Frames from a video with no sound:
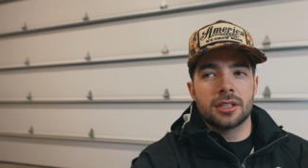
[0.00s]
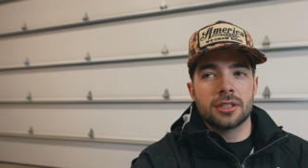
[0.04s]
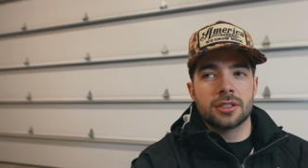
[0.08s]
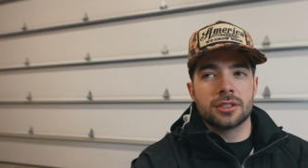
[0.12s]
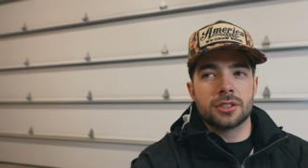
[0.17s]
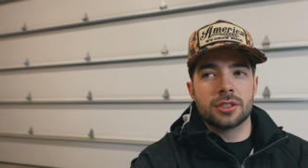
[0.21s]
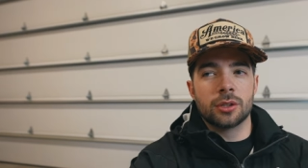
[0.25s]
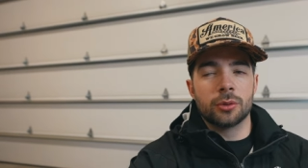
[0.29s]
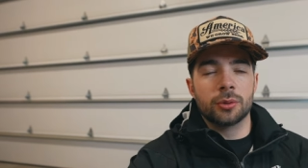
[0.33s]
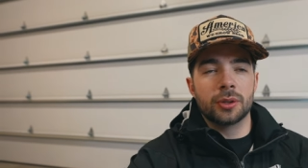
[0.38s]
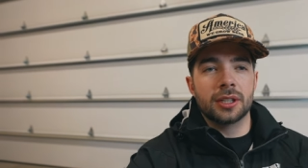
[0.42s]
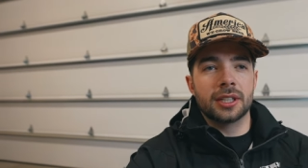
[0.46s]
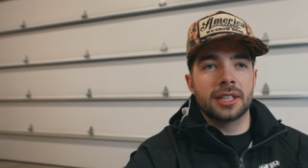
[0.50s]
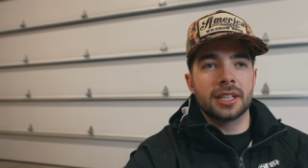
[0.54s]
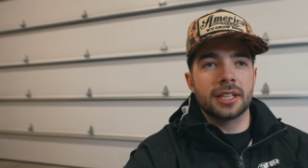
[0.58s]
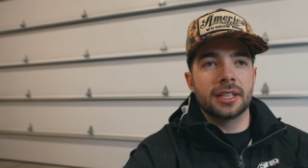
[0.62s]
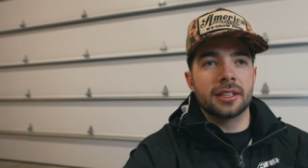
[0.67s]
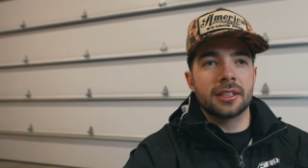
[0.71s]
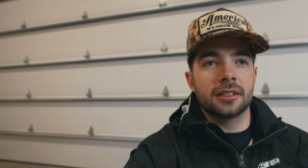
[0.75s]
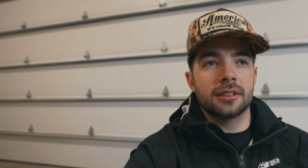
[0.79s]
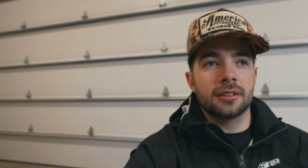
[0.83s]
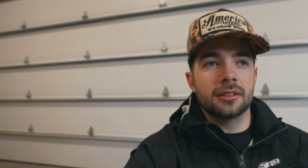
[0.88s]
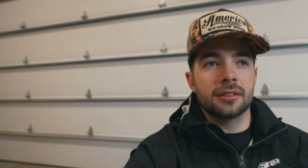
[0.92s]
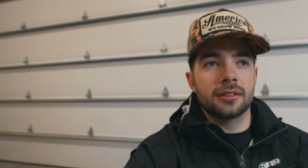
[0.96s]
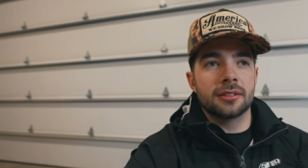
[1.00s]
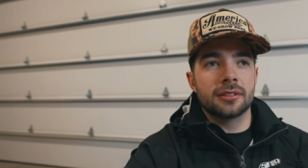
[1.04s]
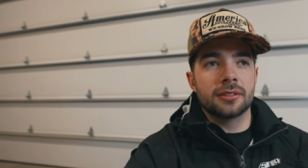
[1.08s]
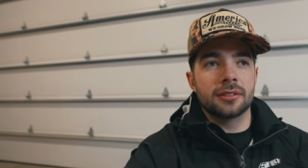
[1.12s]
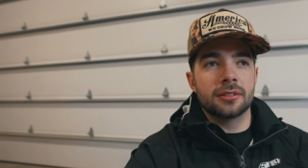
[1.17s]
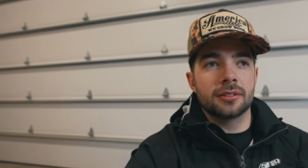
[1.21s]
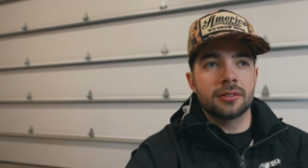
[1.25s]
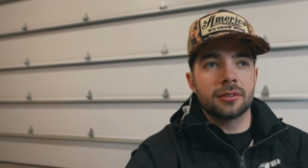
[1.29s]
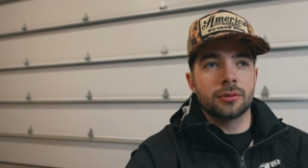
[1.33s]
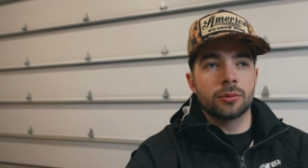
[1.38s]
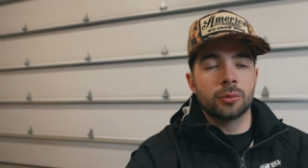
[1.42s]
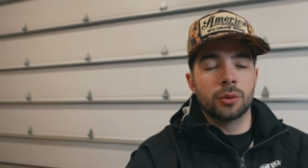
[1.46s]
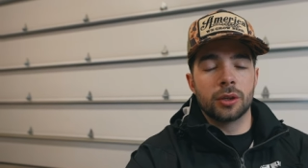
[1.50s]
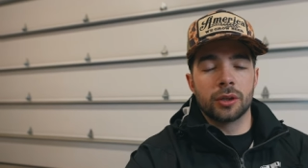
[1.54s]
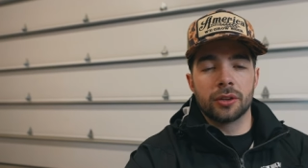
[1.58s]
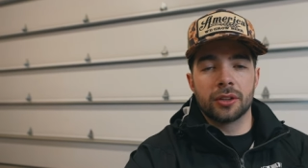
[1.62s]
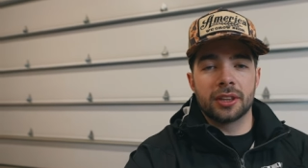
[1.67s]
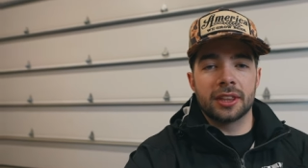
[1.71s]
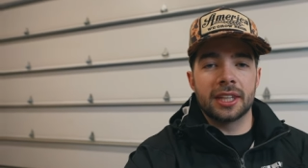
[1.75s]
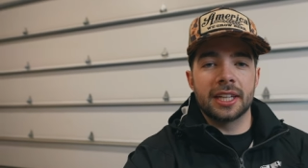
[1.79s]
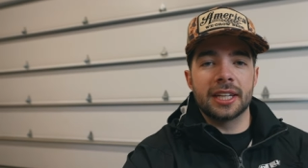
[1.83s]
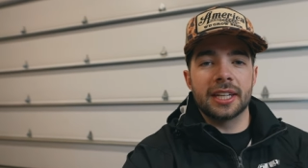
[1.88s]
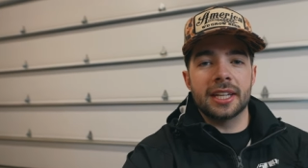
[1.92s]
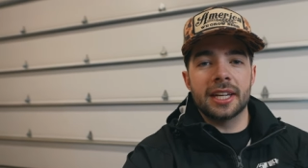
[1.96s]
so we didn't, we were
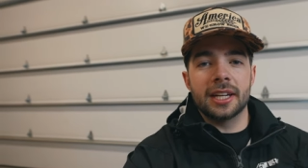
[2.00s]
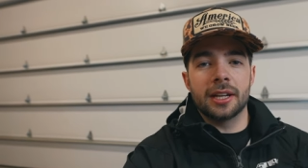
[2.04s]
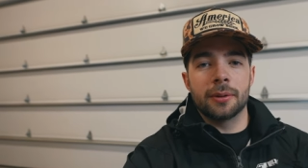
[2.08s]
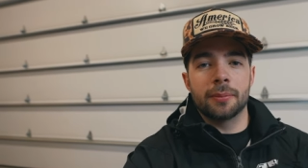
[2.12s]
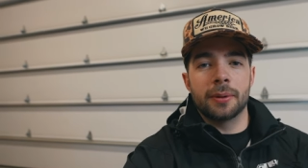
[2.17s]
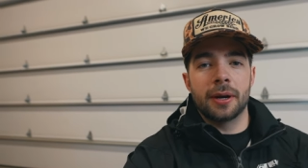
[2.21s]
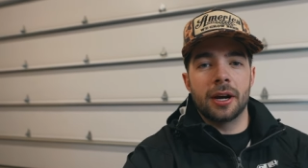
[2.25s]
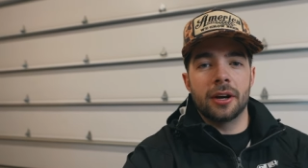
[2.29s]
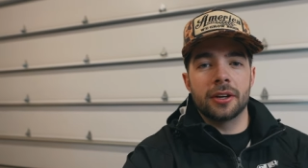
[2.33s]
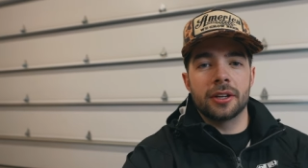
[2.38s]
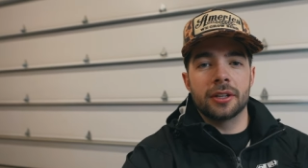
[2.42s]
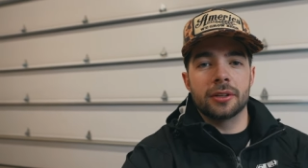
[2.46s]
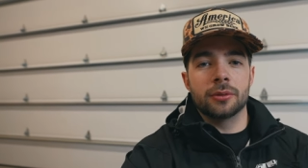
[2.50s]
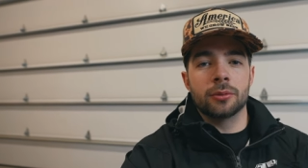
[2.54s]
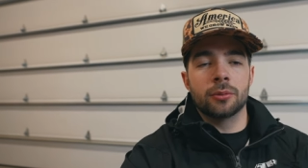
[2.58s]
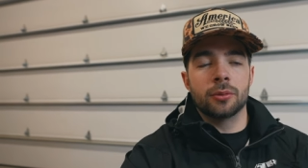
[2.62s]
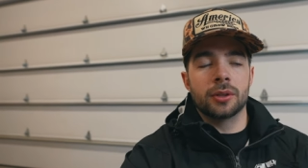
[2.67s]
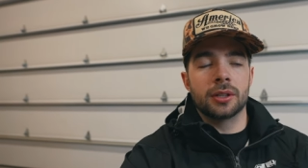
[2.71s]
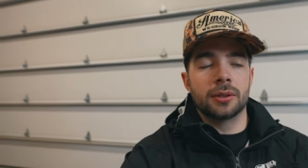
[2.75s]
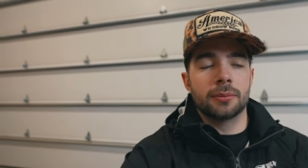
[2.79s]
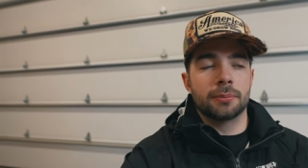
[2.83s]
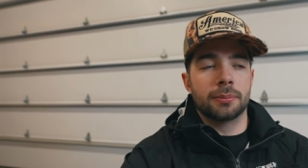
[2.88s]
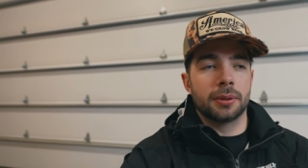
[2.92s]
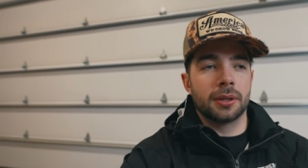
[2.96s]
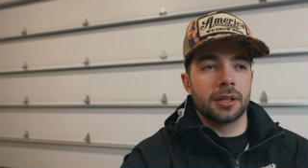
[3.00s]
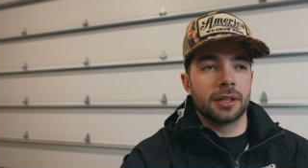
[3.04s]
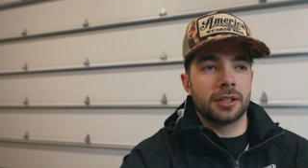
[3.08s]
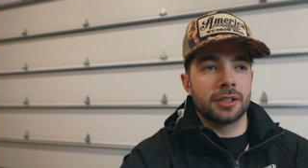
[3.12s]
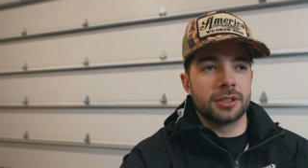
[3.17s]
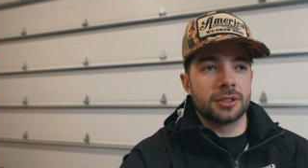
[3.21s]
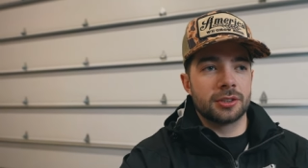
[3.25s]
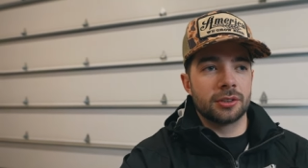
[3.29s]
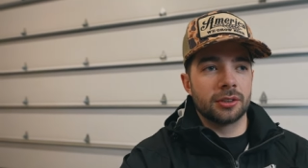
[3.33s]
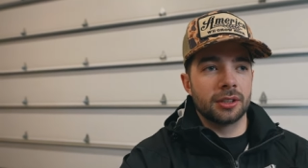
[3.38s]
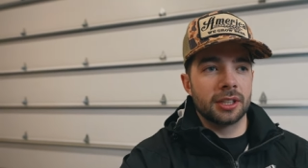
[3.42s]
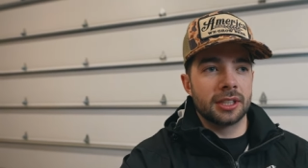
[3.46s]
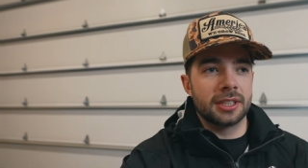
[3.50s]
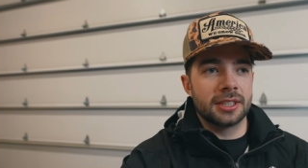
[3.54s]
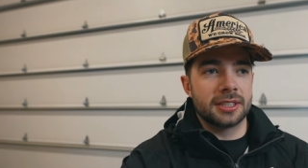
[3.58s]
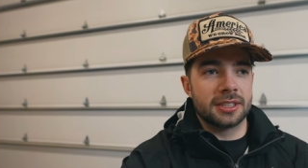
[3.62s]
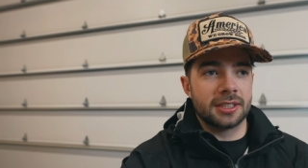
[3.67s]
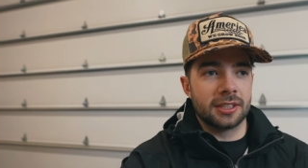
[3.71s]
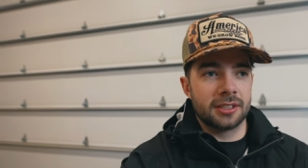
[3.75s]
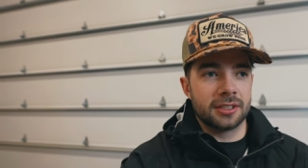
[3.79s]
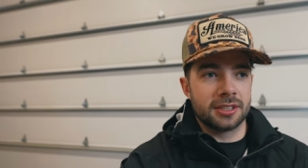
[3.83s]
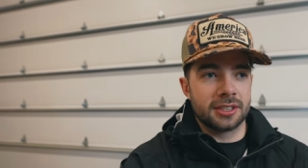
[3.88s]
thinking about it when Polaris released their